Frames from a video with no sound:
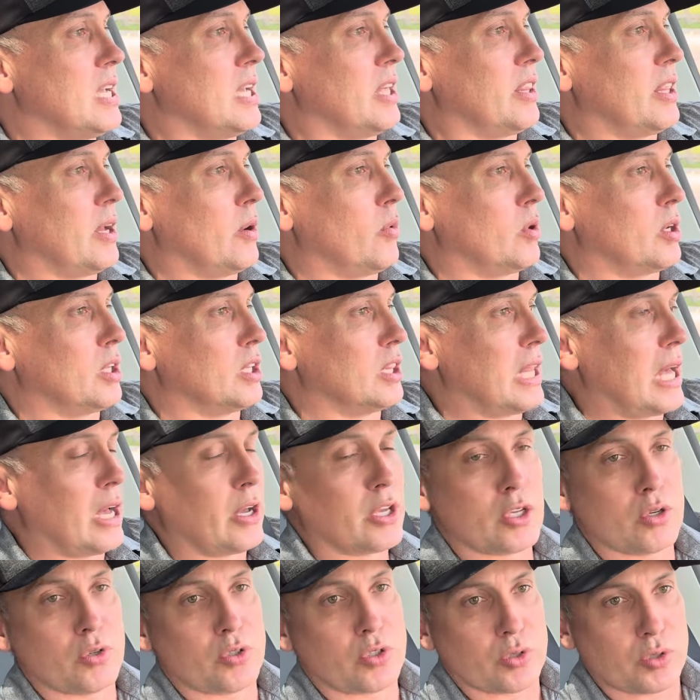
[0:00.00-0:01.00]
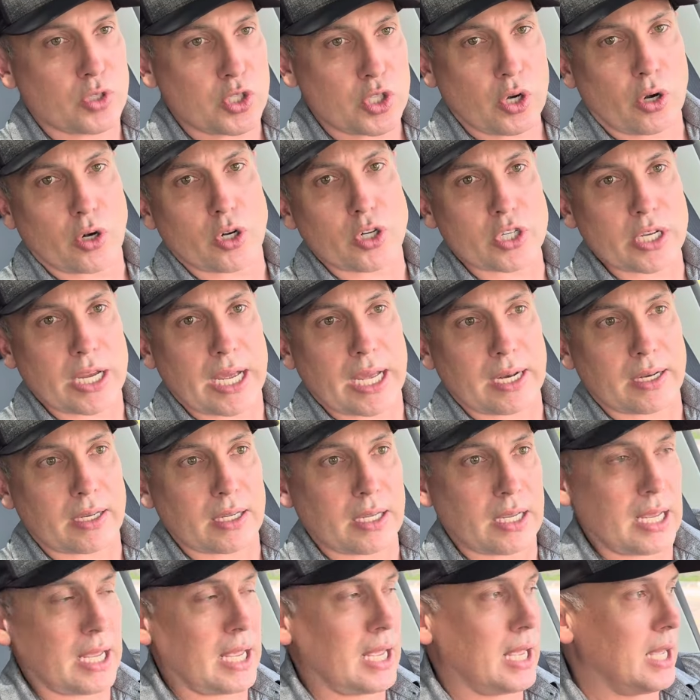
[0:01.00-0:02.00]
that would allow you to charge at,
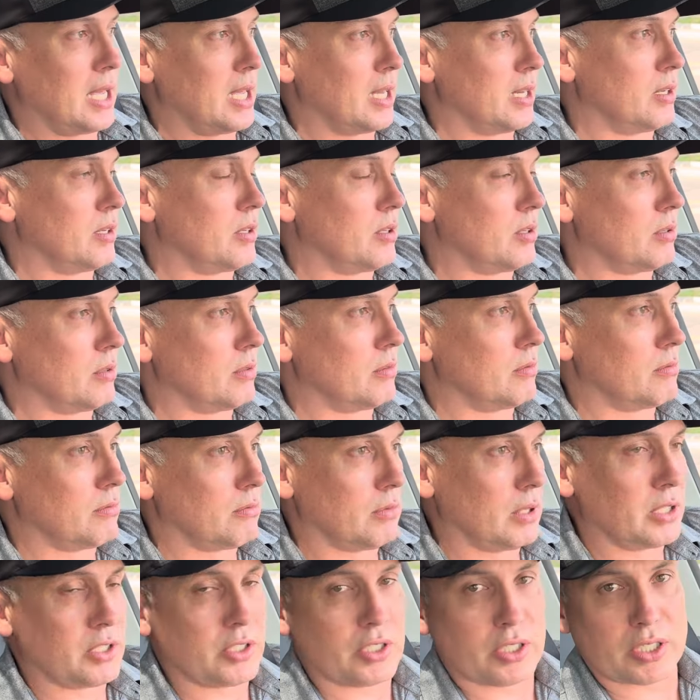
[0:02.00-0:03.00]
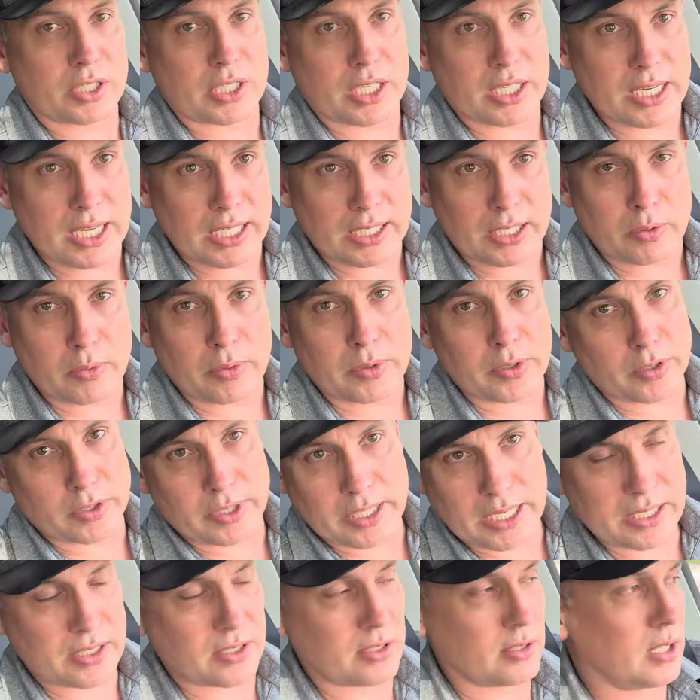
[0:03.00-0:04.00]
and it's just connected with your
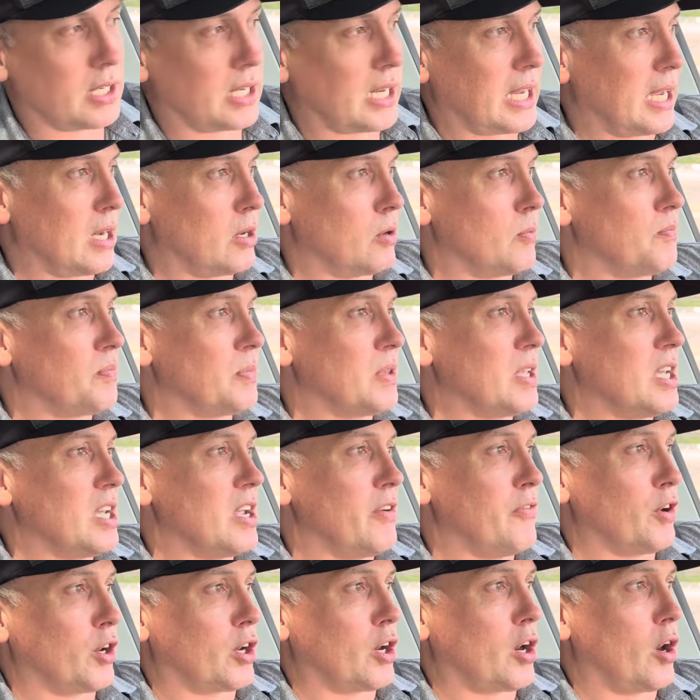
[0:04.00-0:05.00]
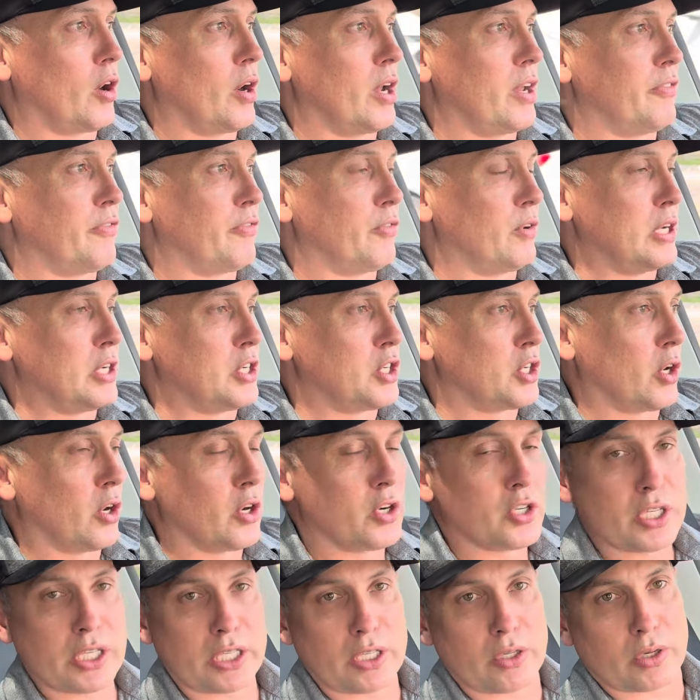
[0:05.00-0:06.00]
Tesla account. If your car had free
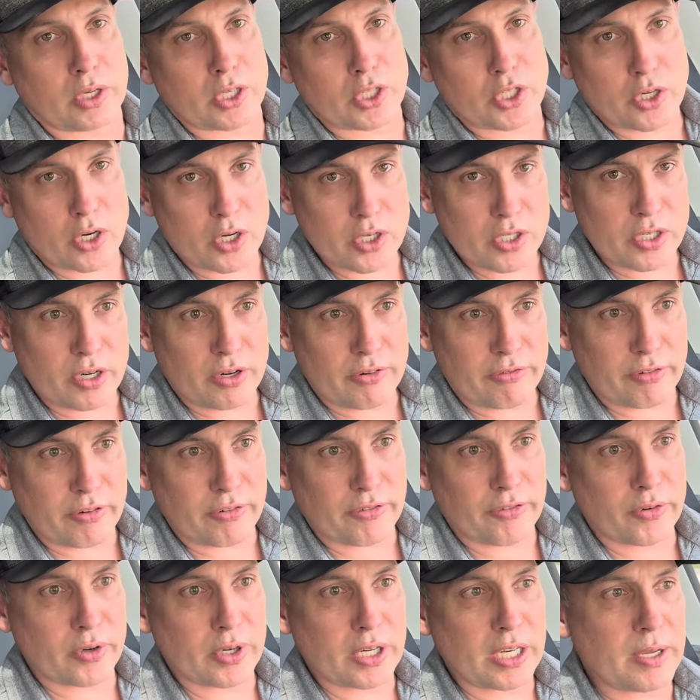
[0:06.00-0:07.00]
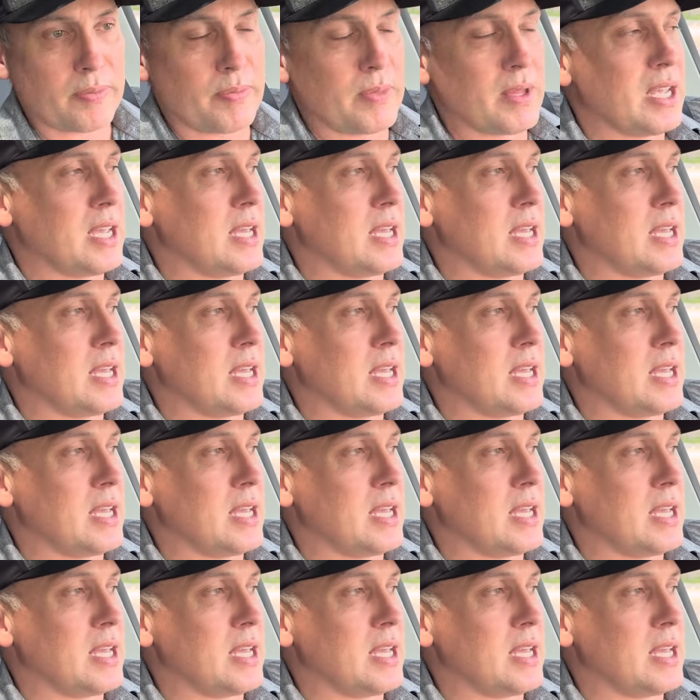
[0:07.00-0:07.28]
charging, you could charge there for free.